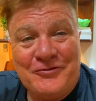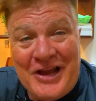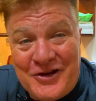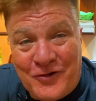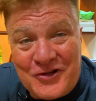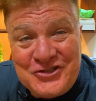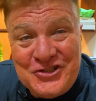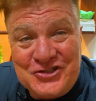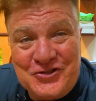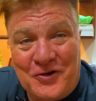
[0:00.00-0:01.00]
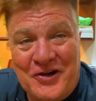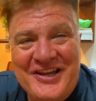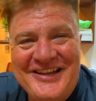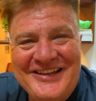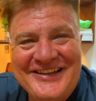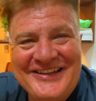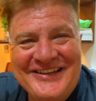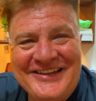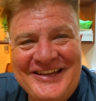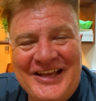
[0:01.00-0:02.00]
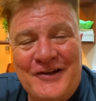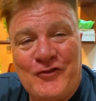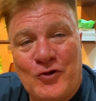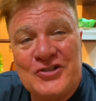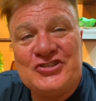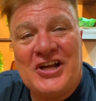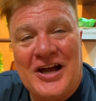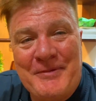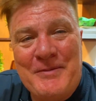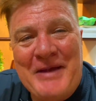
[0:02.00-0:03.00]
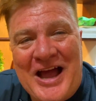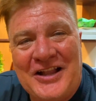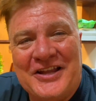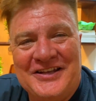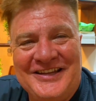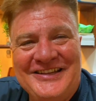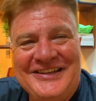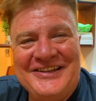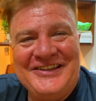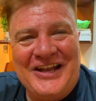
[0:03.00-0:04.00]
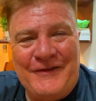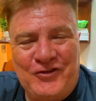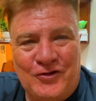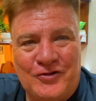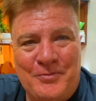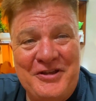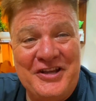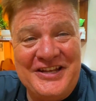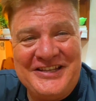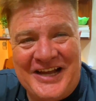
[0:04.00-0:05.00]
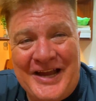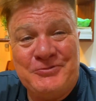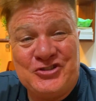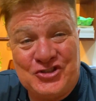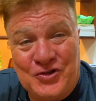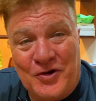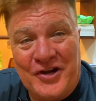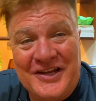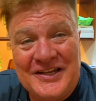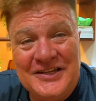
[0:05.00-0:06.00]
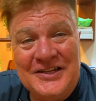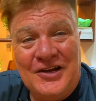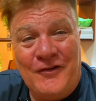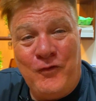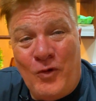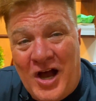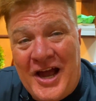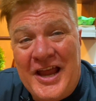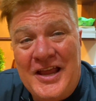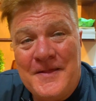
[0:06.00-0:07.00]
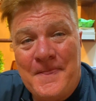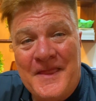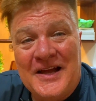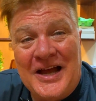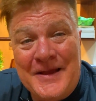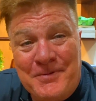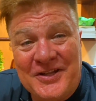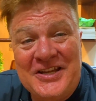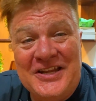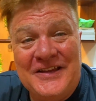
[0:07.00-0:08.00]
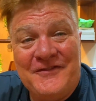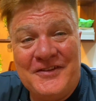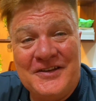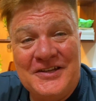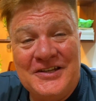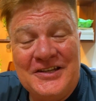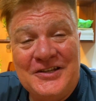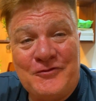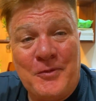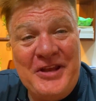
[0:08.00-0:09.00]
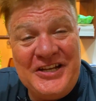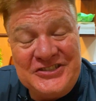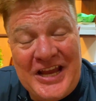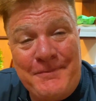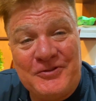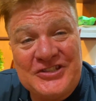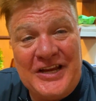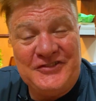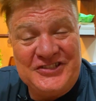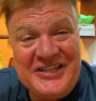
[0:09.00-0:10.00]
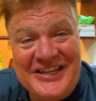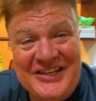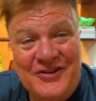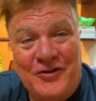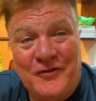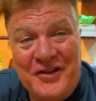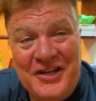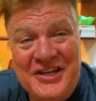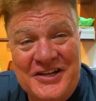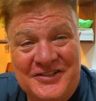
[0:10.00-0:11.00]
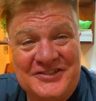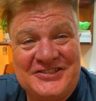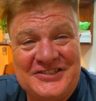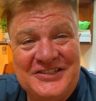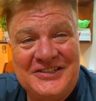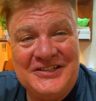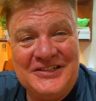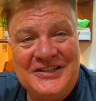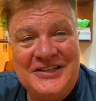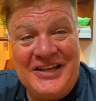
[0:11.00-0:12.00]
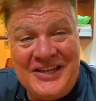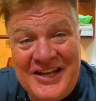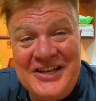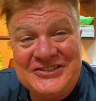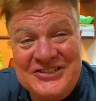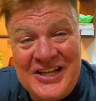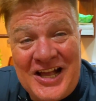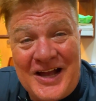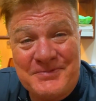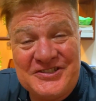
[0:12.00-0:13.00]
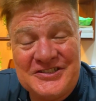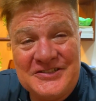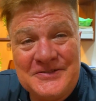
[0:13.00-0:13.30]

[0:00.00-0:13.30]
Grant Corsi's story, and of course, Tommy Mallon, that I've told a million times story of why I believe from the examples I've seen over the years that getting stops,